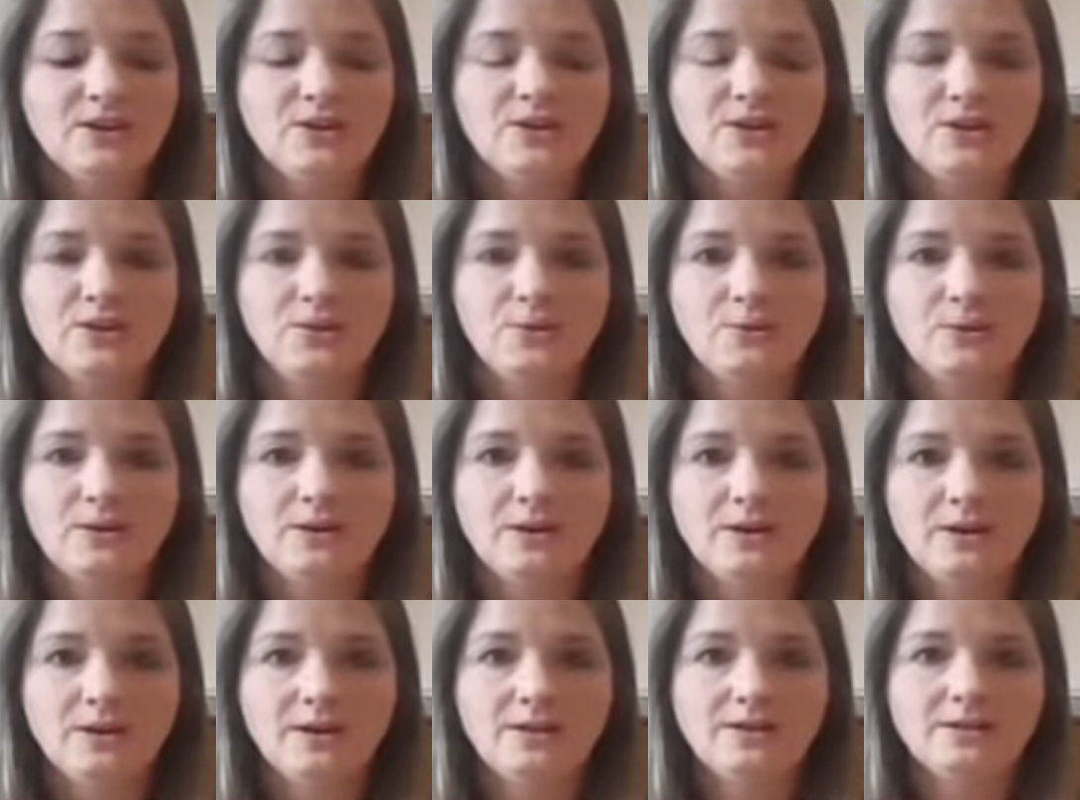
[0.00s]
you
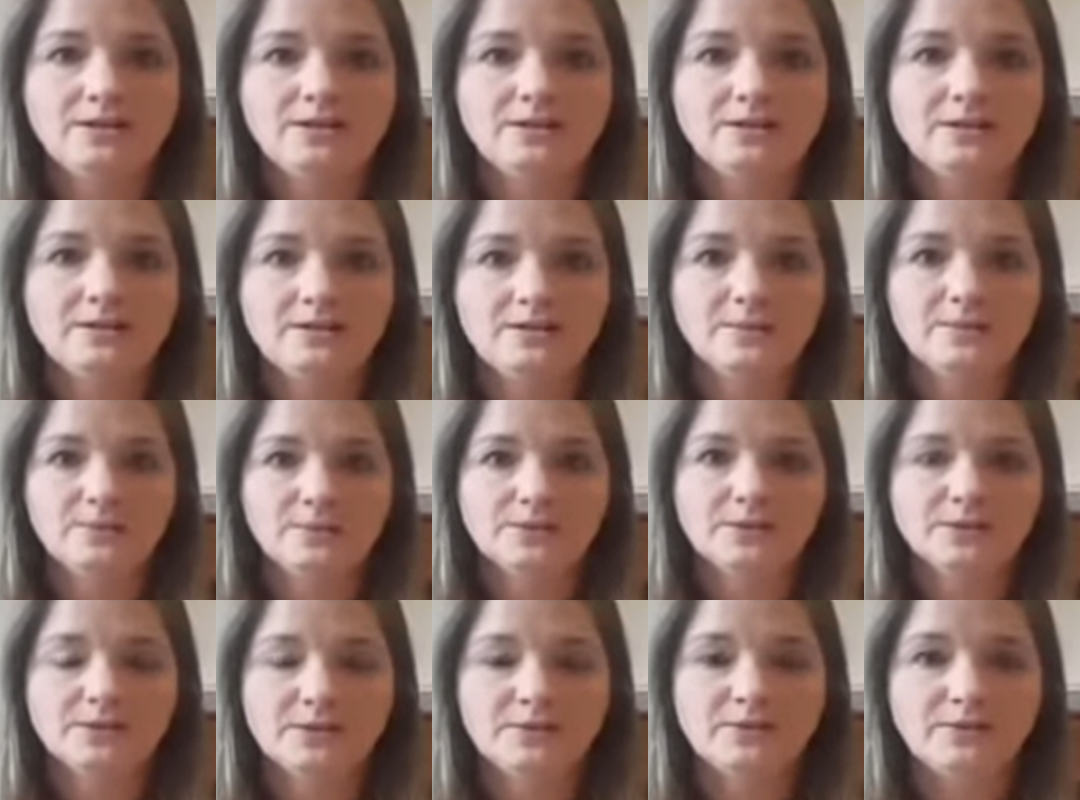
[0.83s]
hide
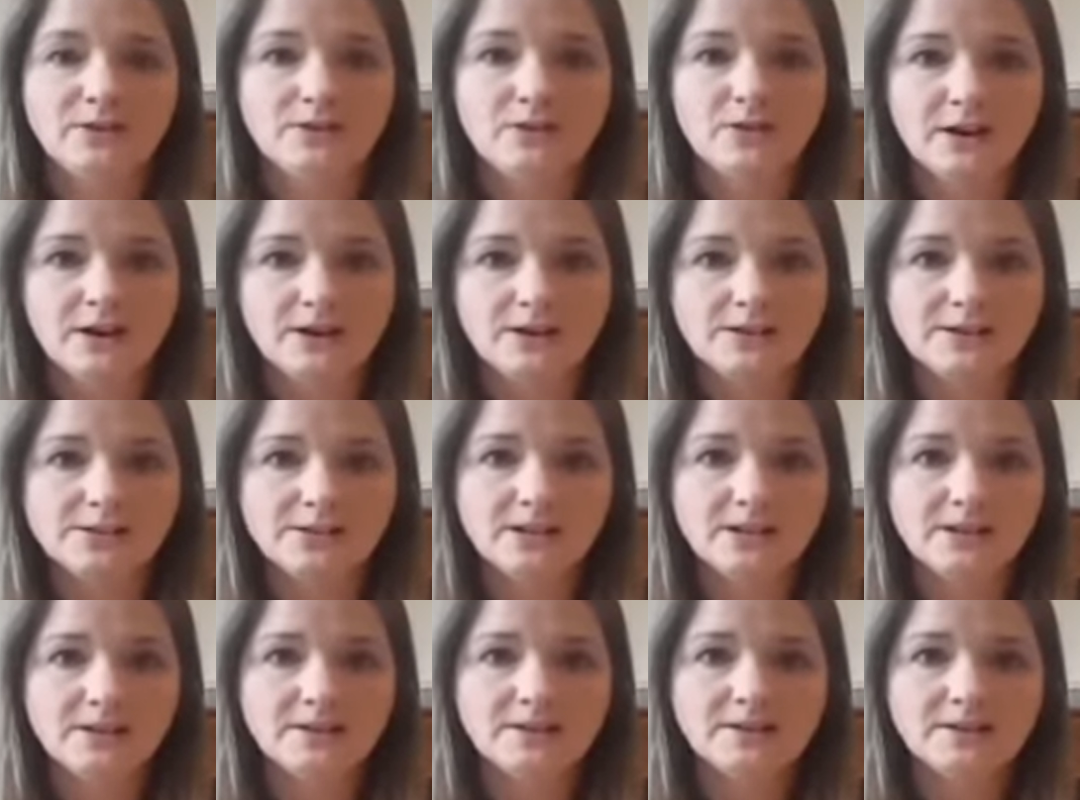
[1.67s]
whatever you're
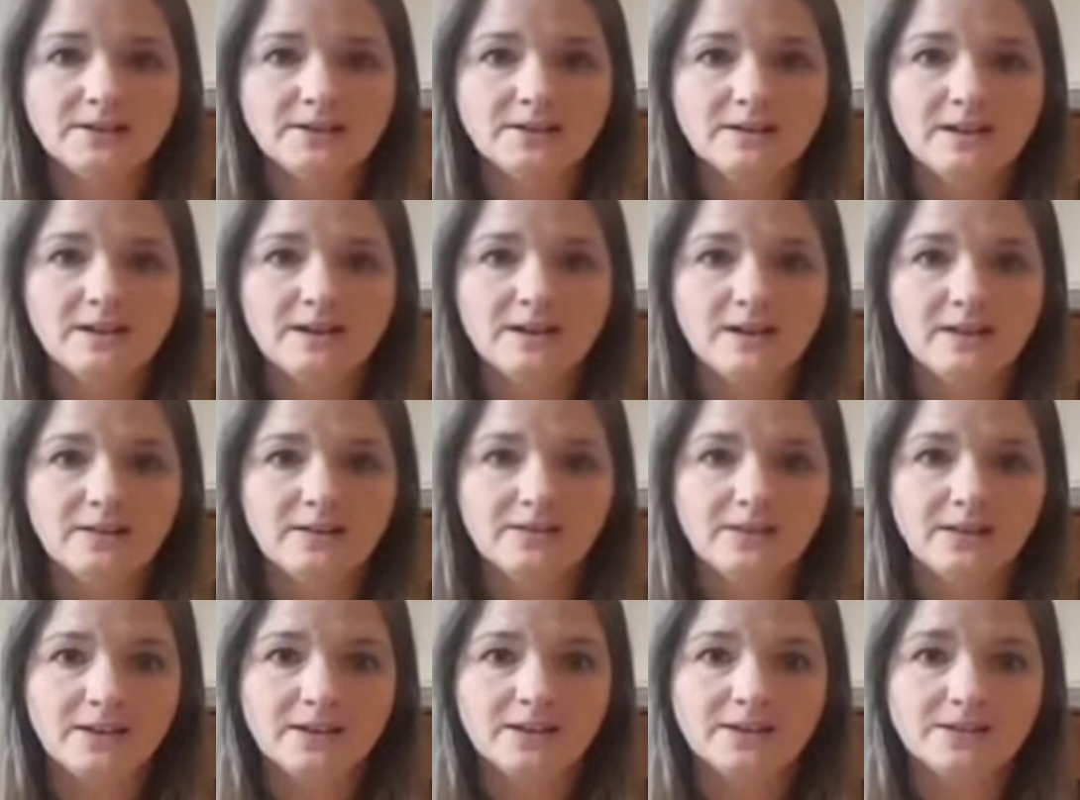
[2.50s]
hiding, and
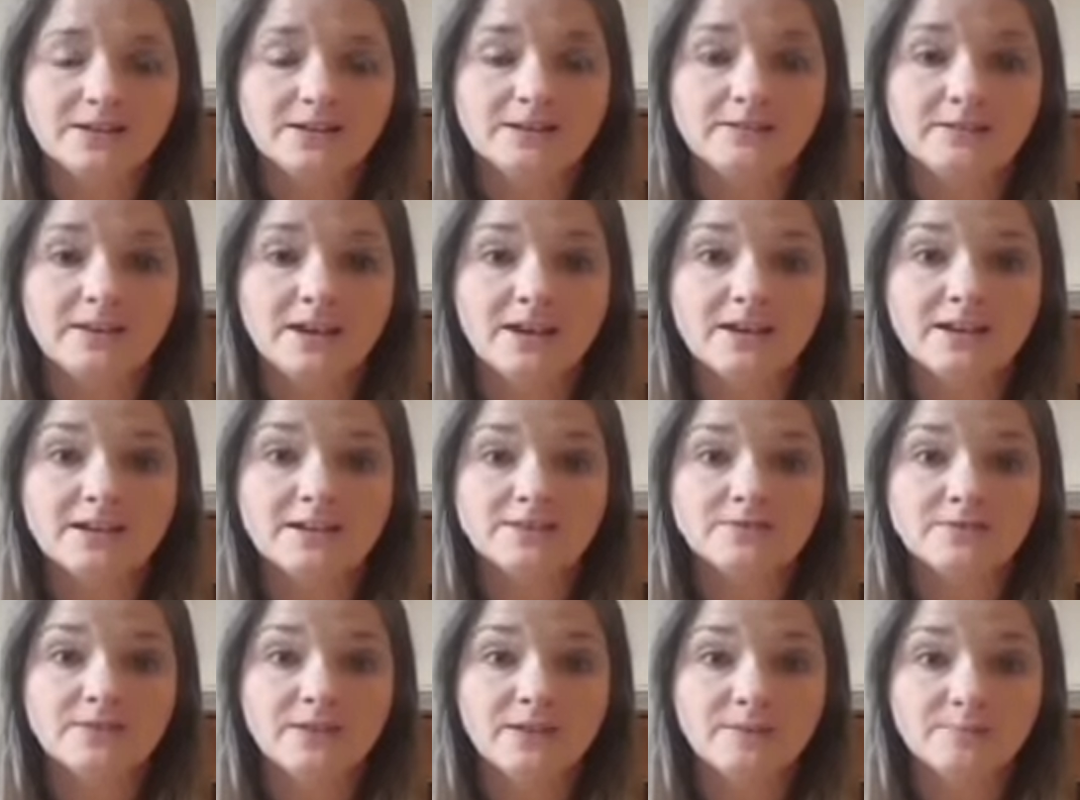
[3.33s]
the idea then is
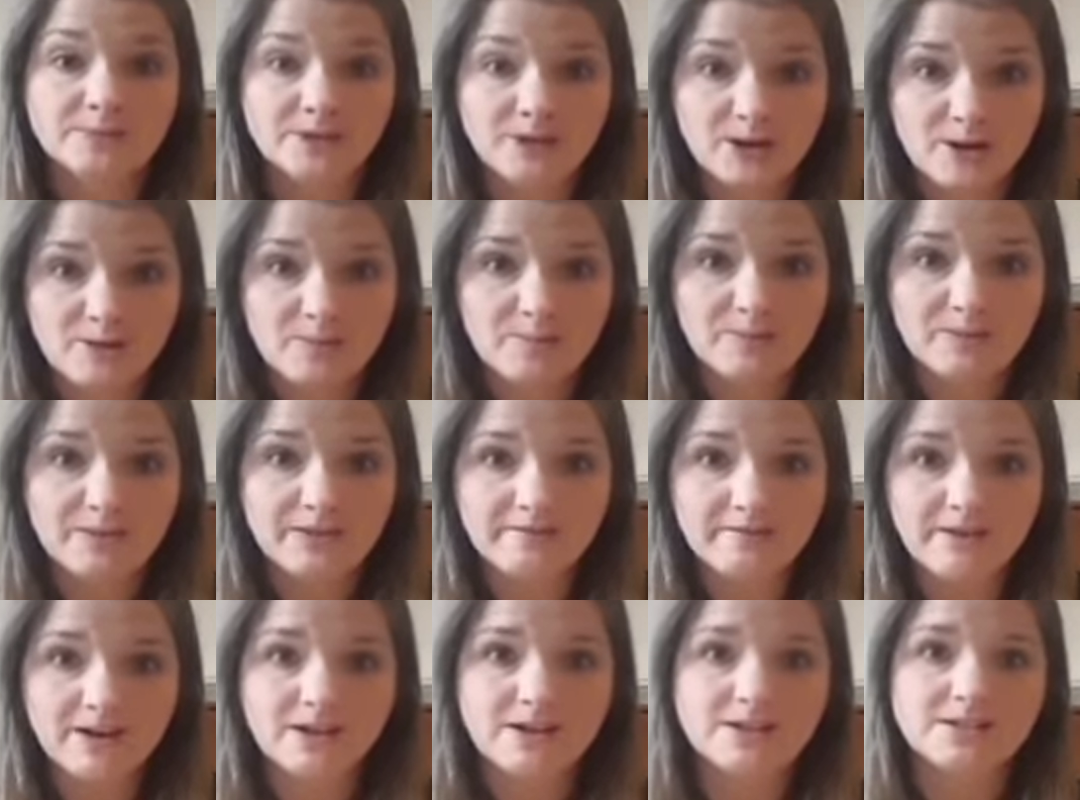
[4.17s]
for them to open their
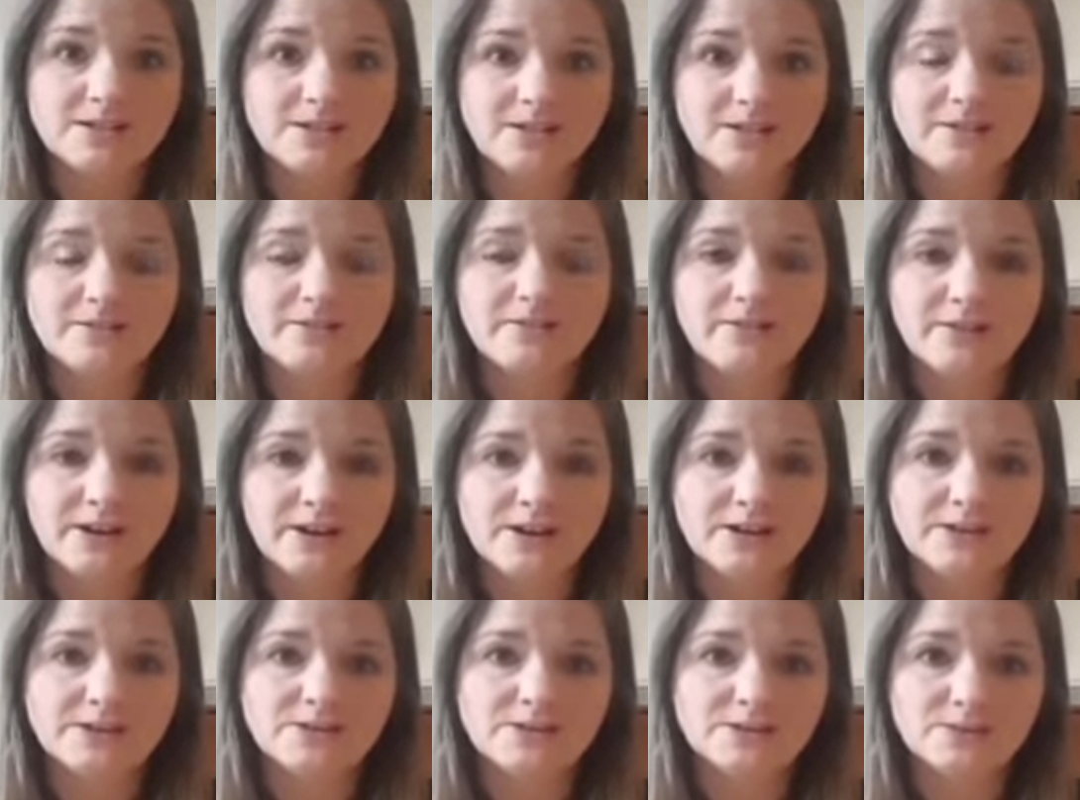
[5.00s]
eyes and
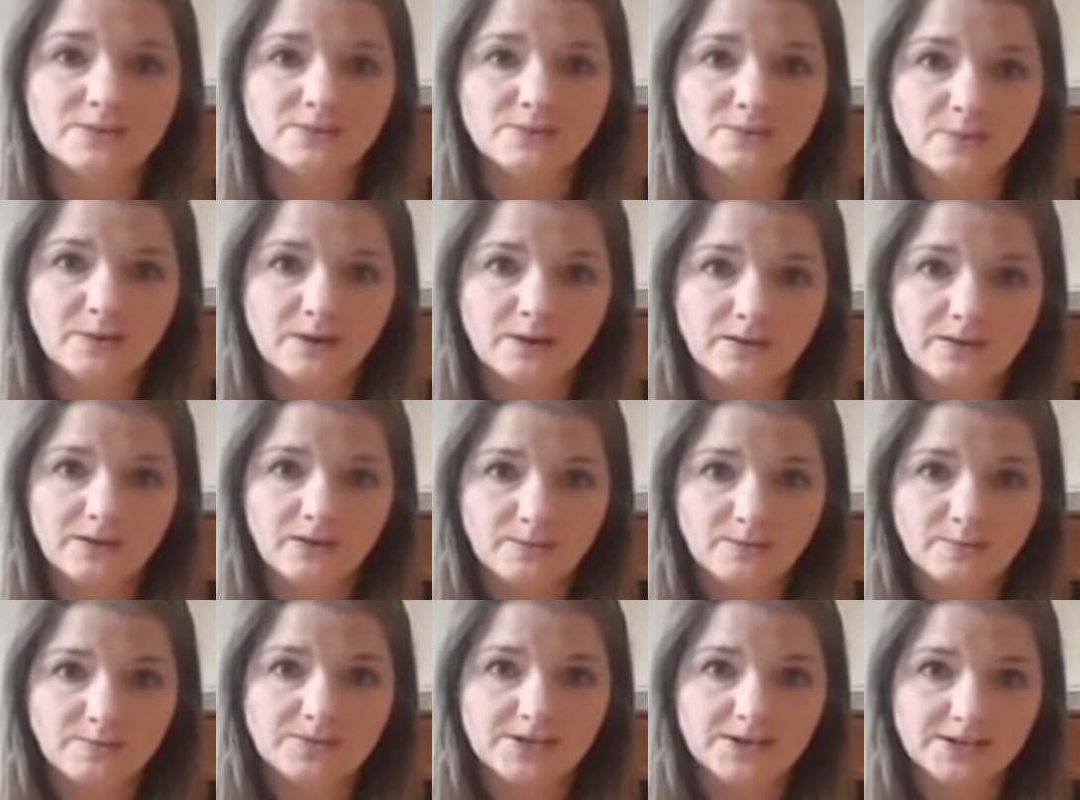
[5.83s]
find where the
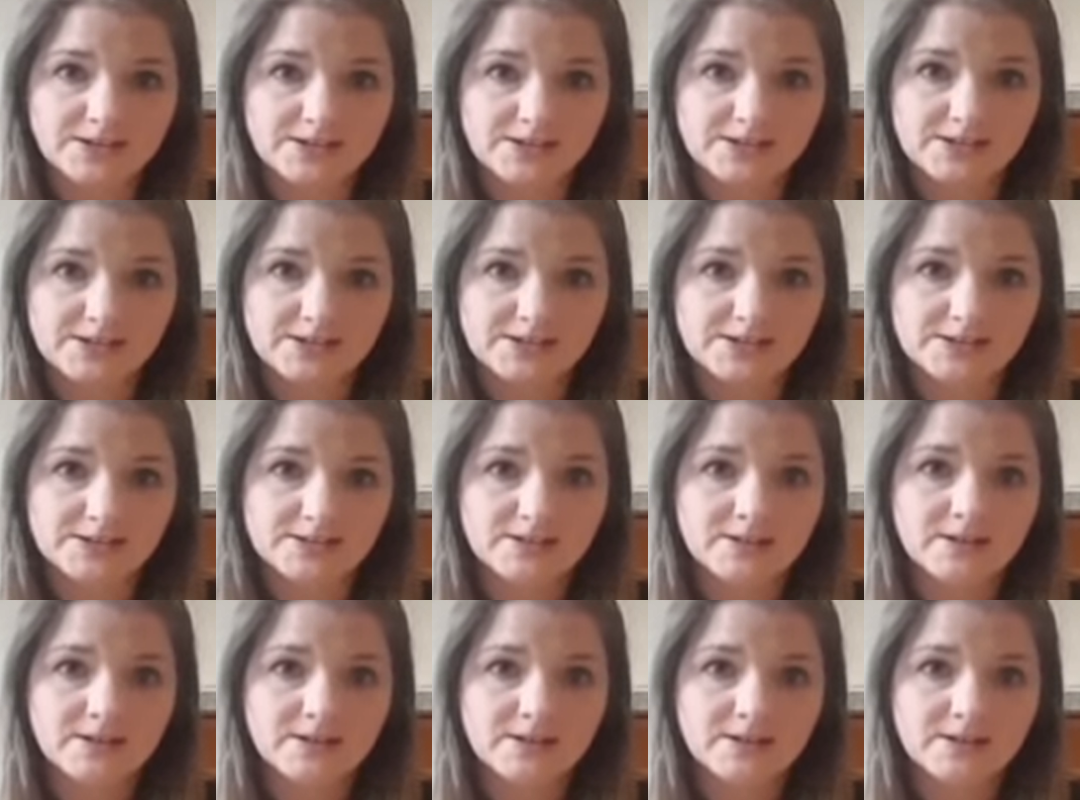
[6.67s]
object is.